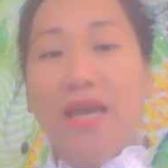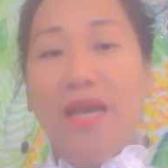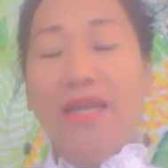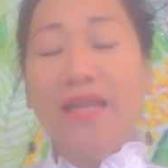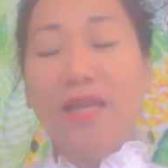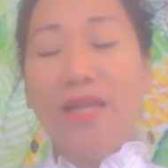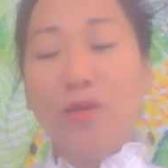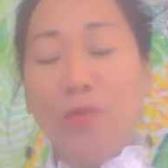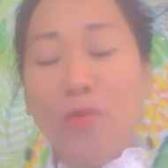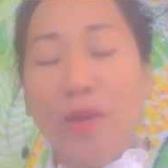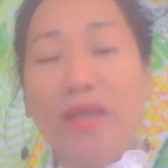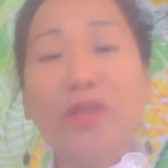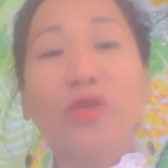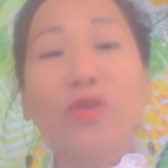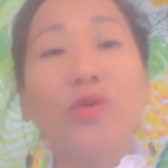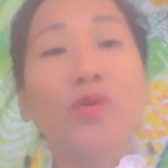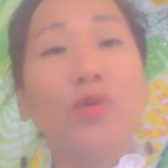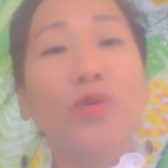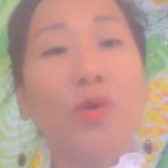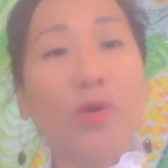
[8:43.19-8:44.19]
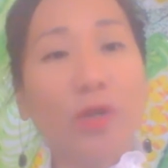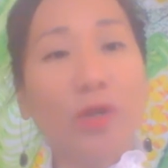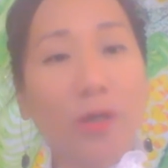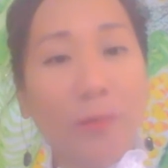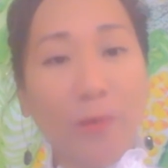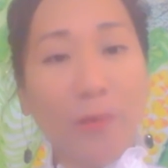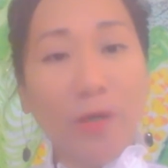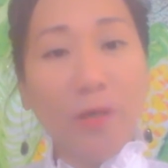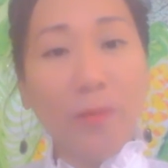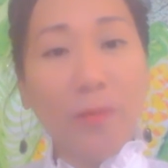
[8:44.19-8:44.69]
And then when you know
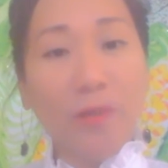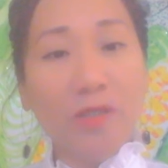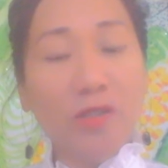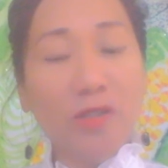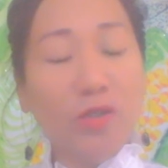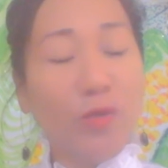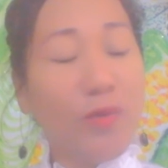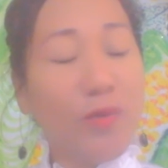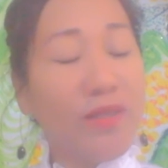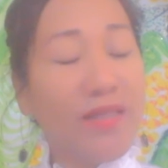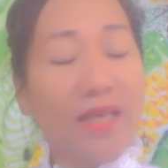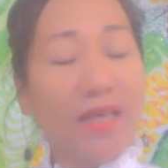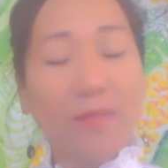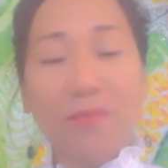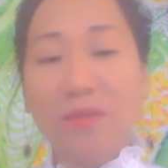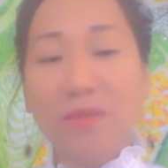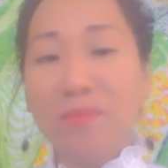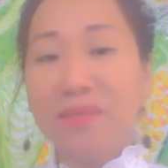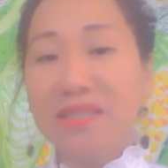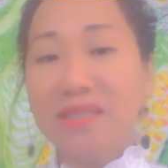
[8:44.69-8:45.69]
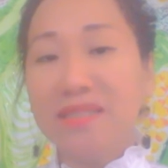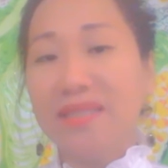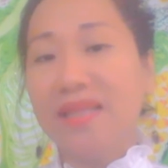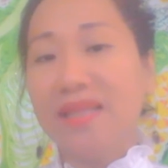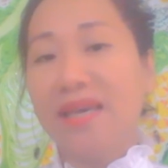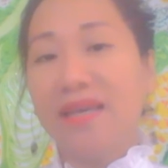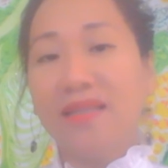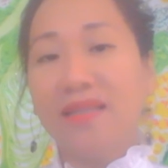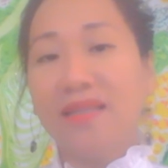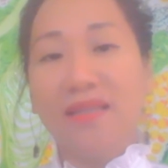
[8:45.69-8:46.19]
your purpose, you will not be
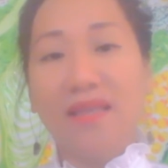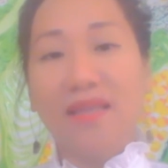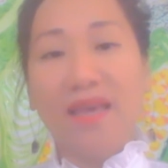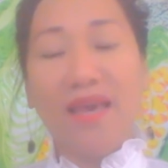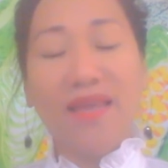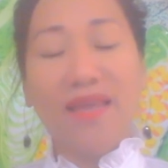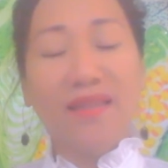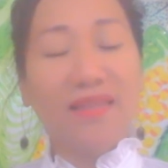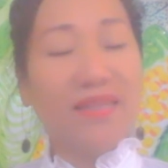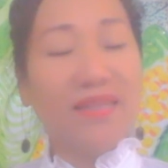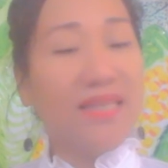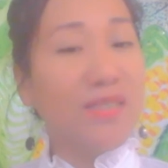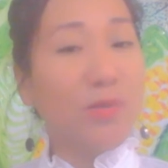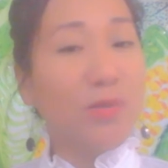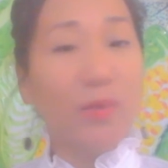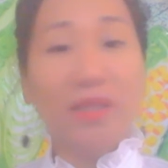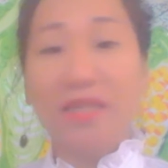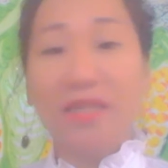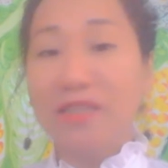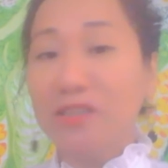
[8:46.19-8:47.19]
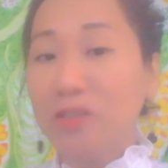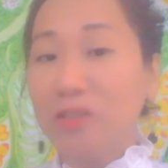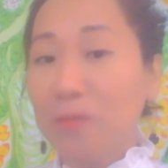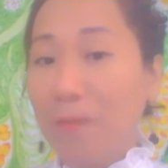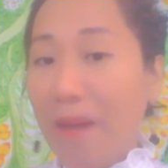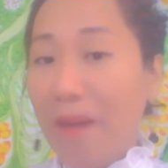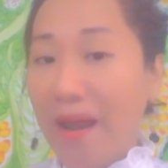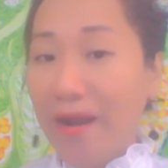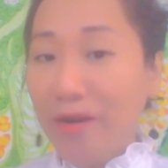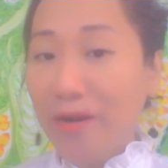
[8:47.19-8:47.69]
misled, and this will
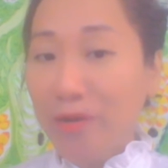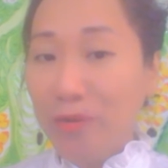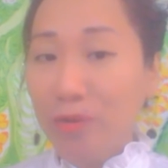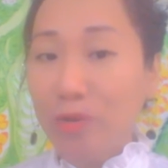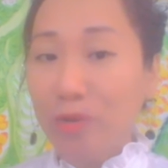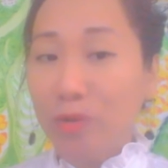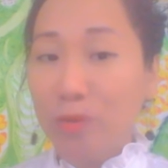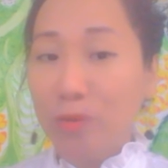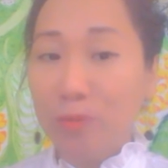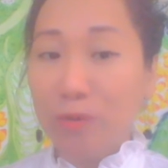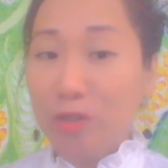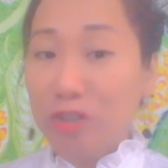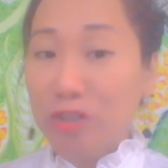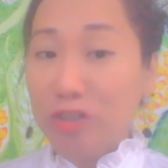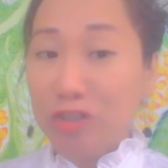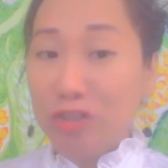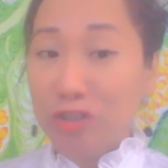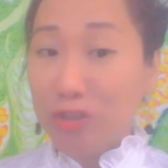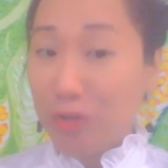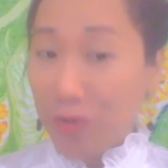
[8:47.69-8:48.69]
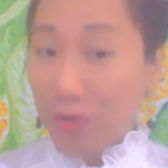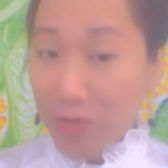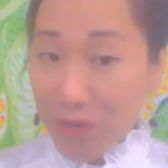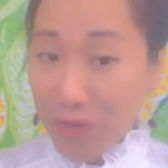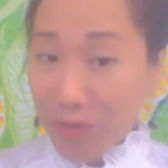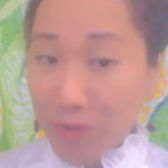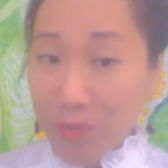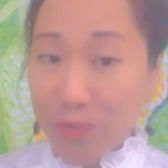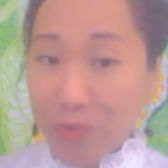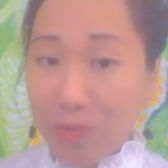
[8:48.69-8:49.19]
inspire you to push
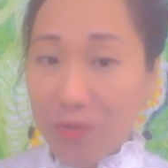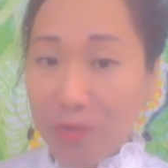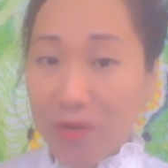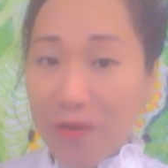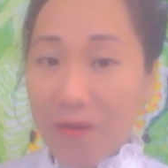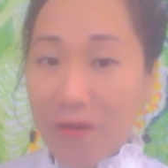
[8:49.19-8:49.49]
through.